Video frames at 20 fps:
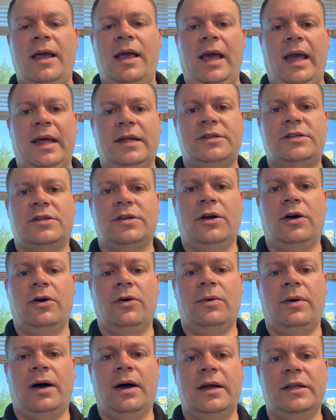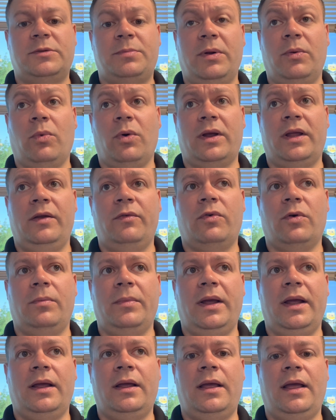And so it's been working for
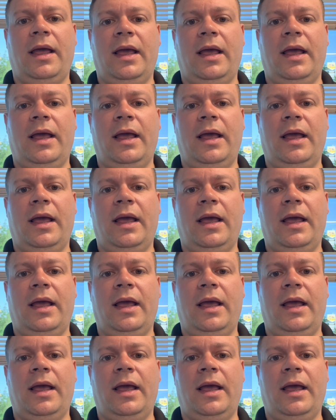me.